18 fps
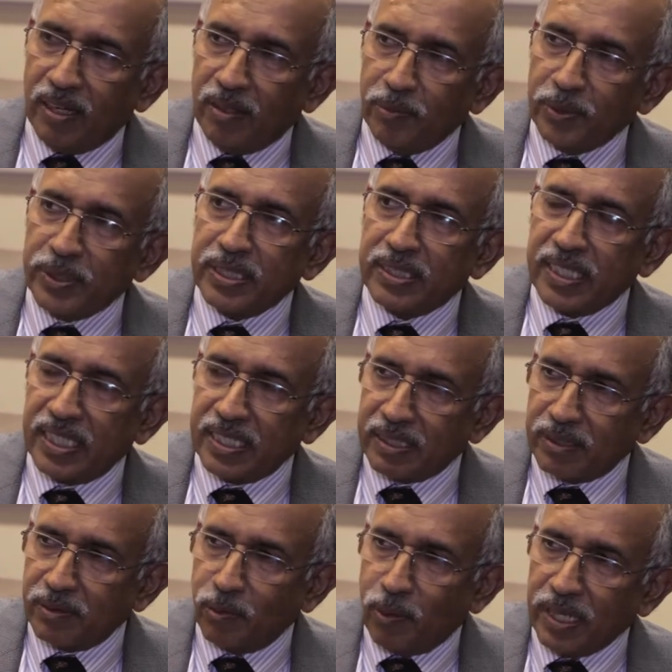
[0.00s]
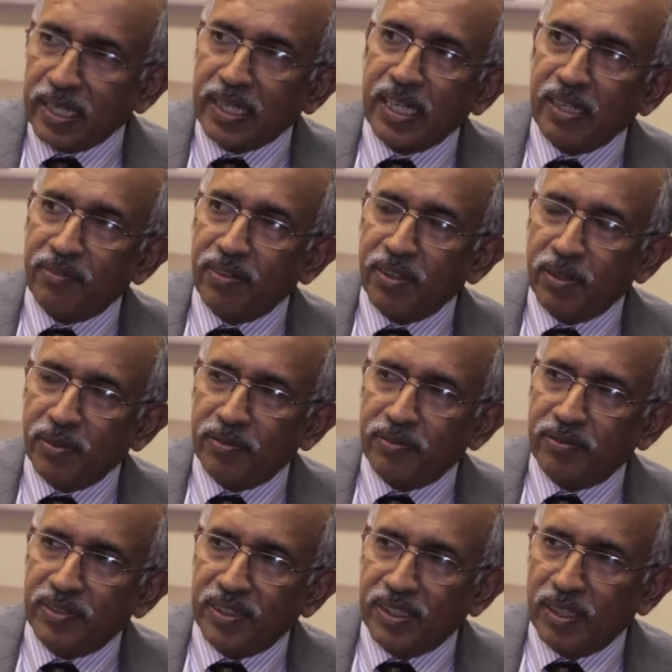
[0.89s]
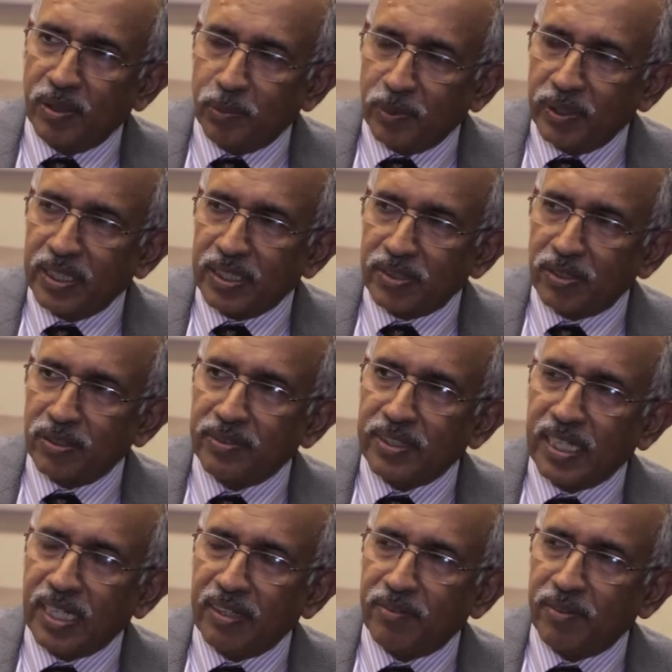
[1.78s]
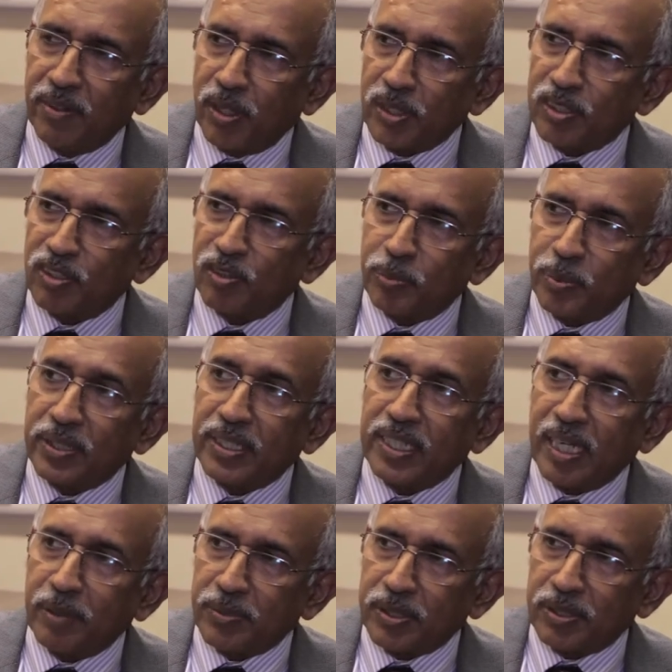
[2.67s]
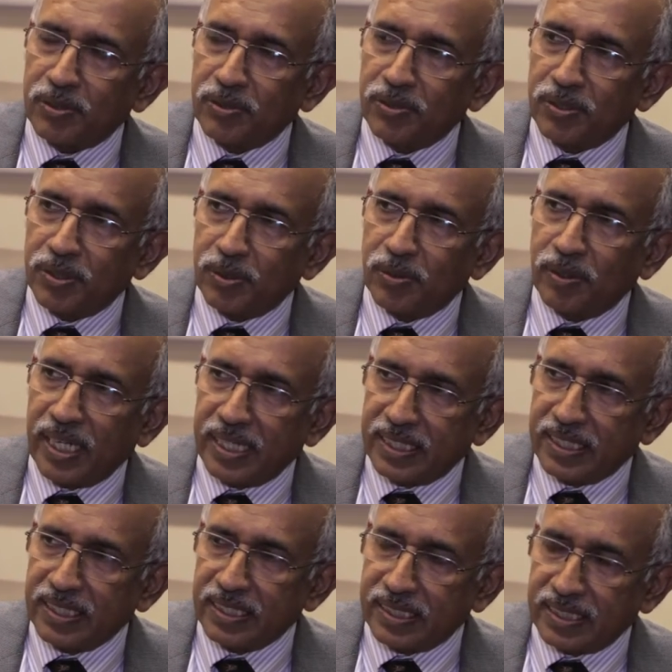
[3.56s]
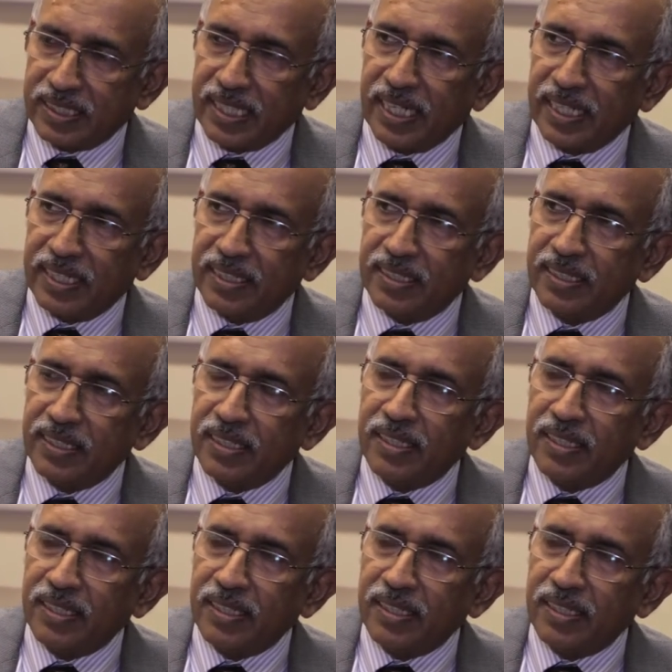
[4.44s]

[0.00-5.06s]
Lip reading: which is at one level of work. So we have lots of programs to address that.